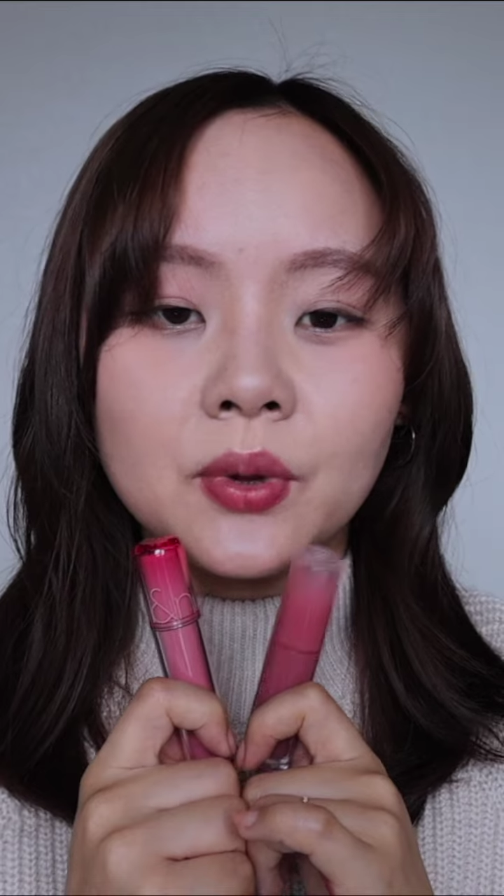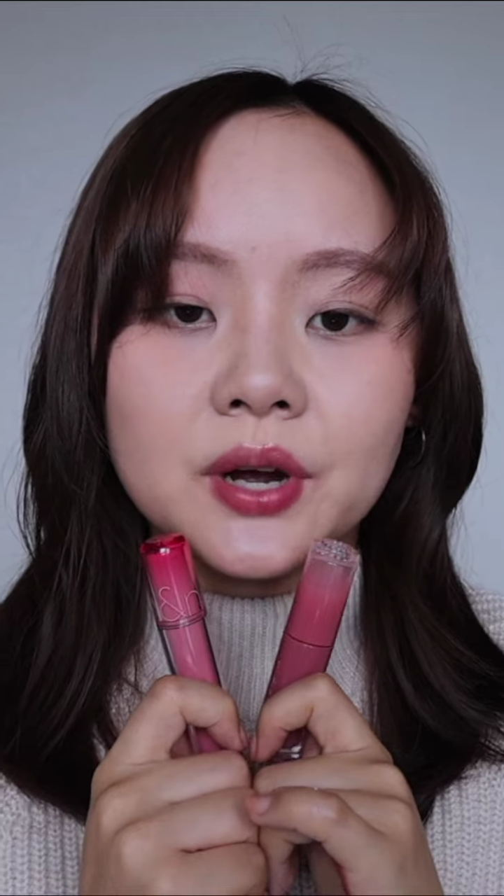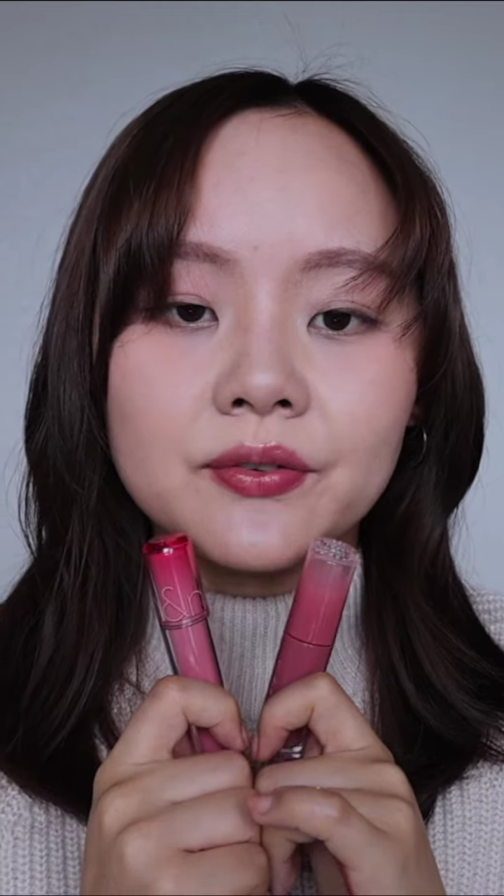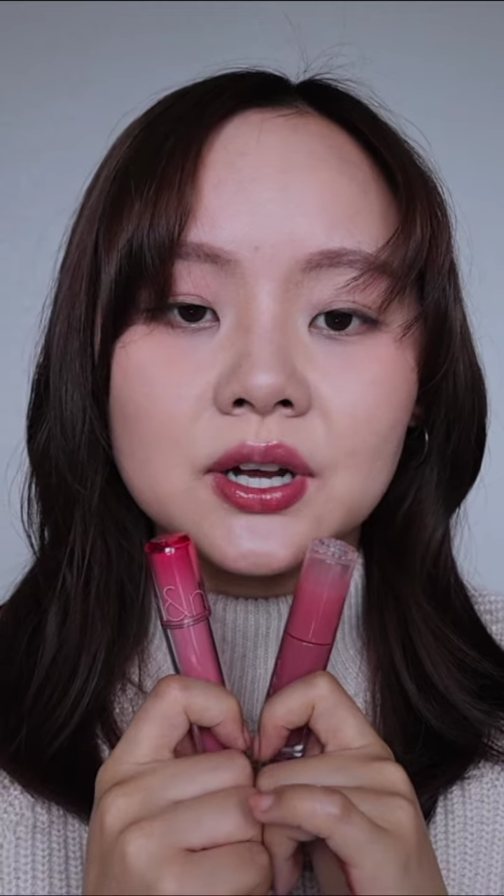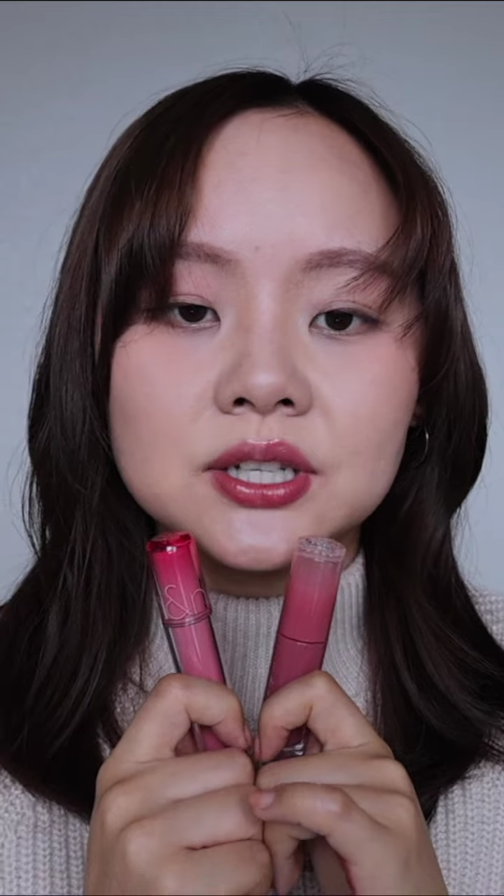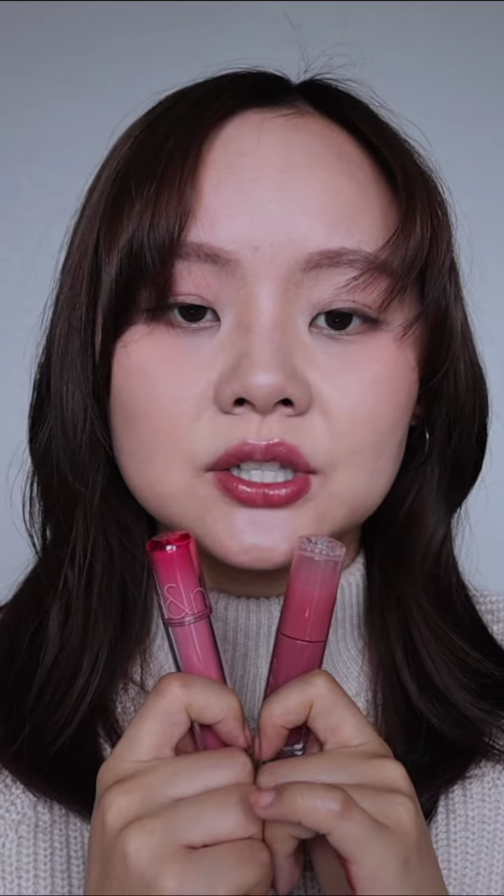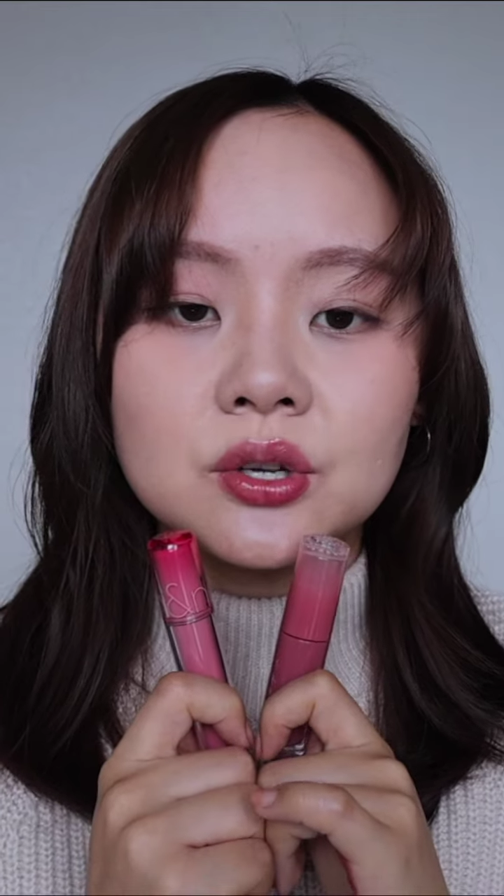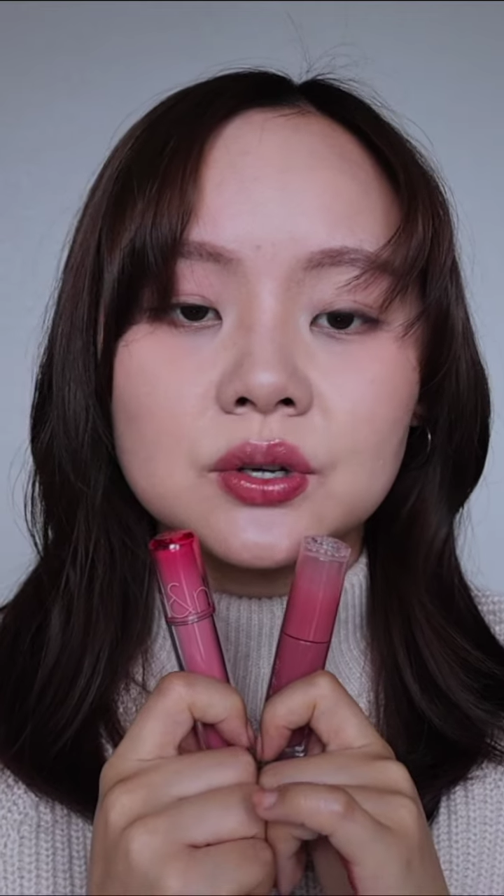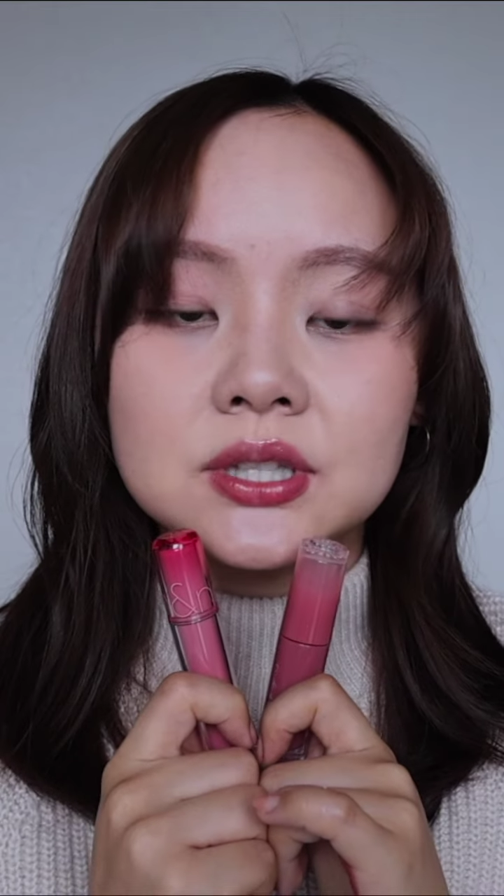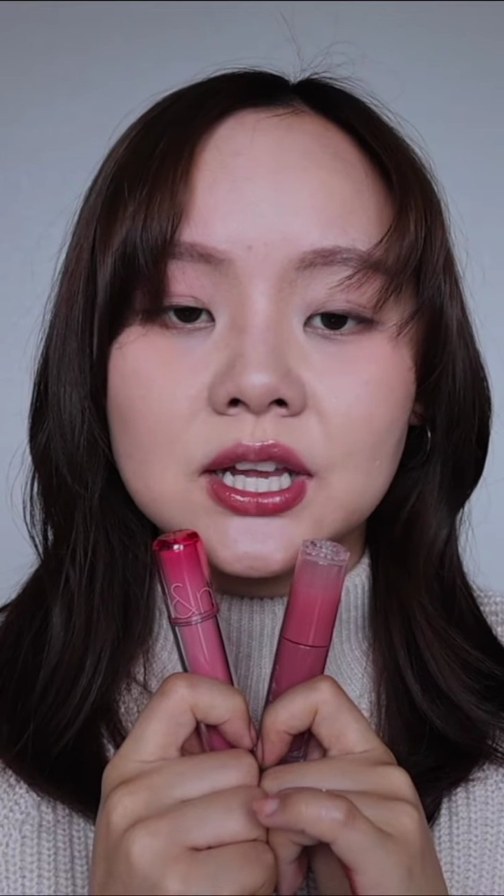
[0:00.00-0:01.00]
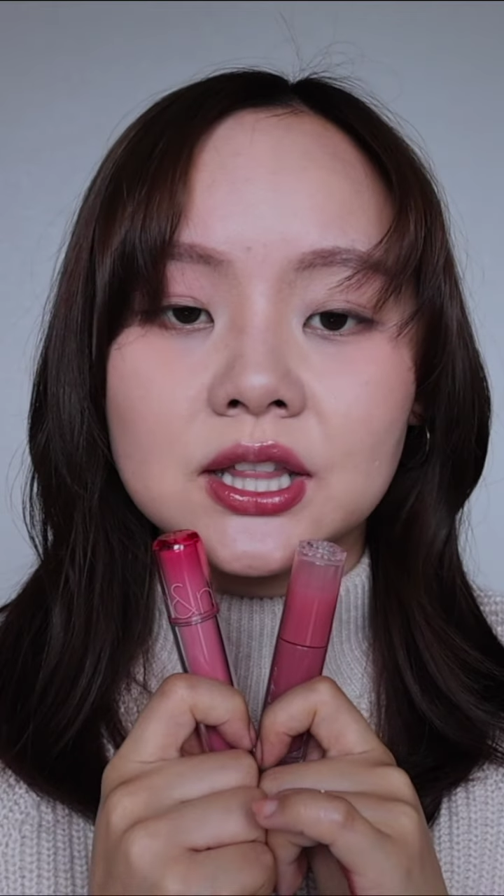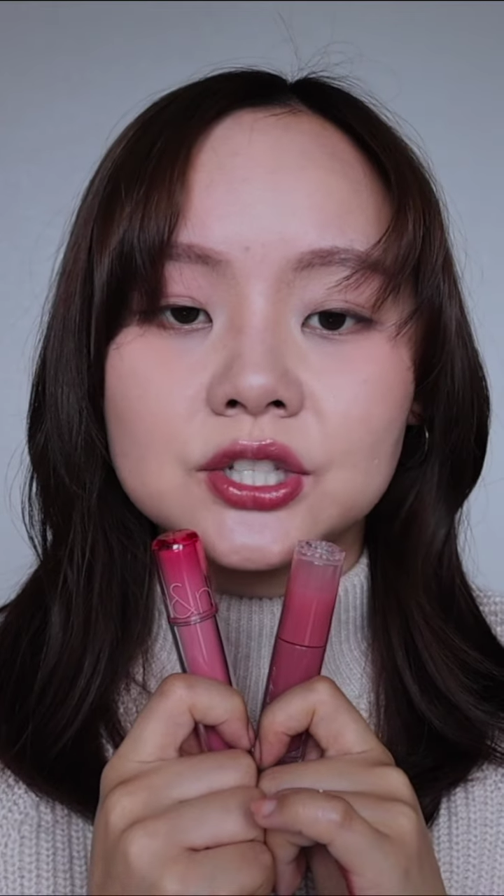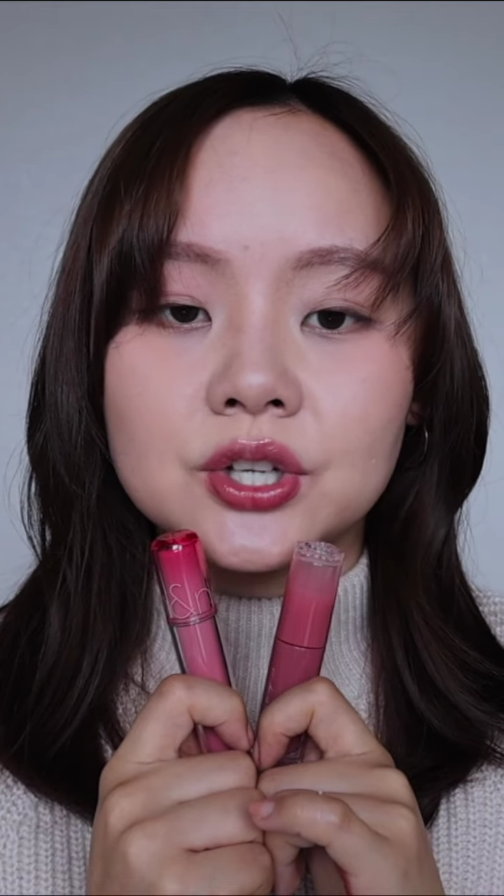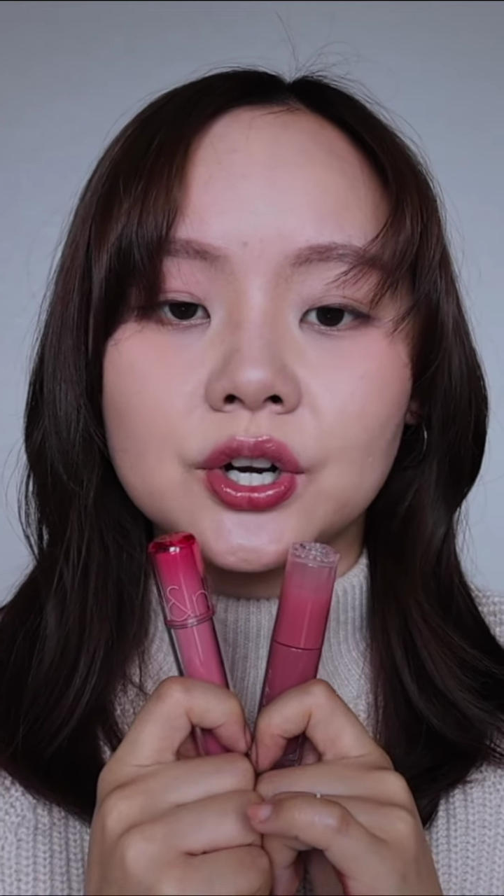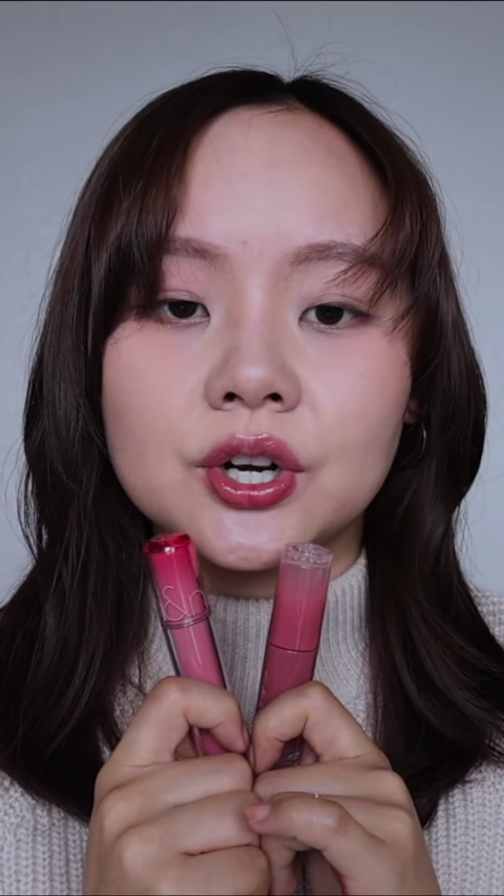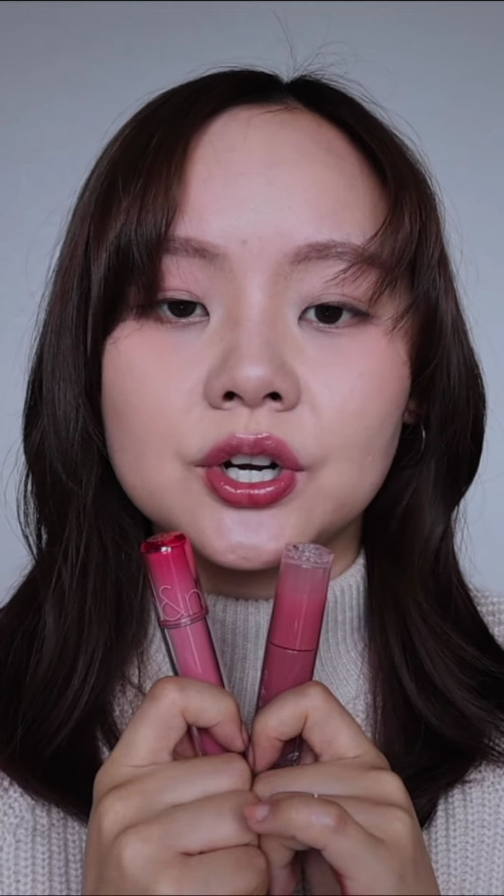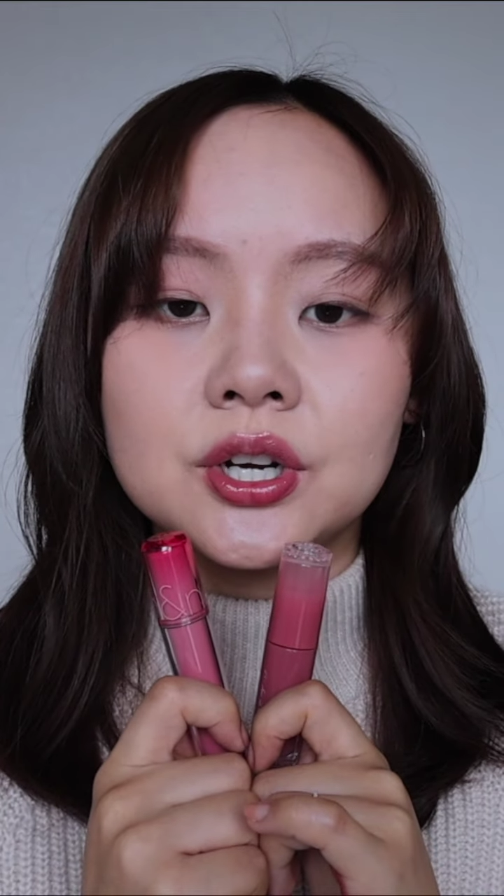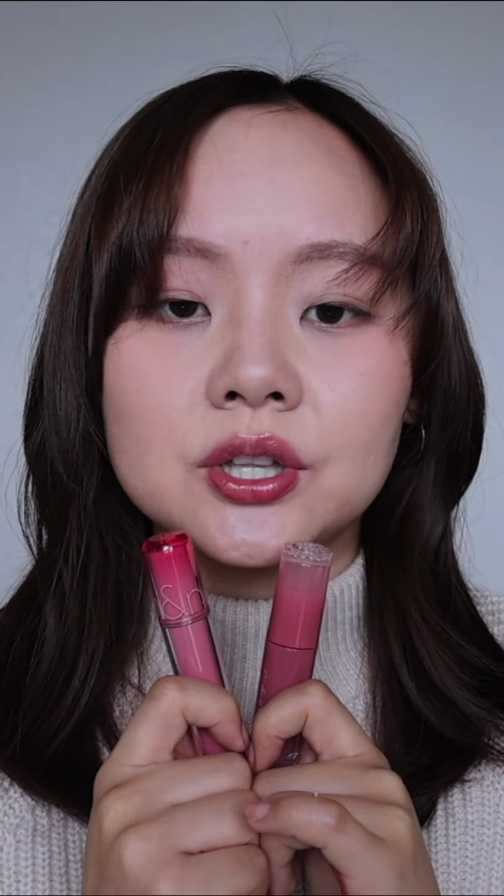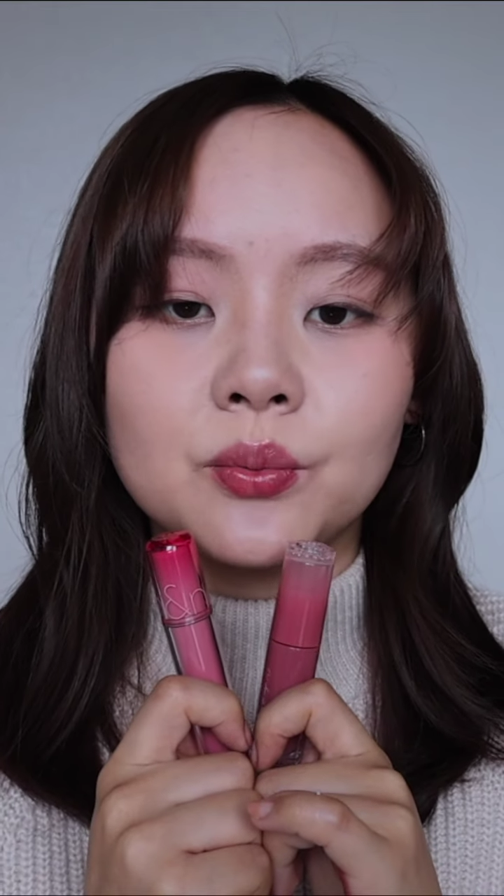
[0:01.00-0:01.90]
Mauve Chaos can go slightly darker.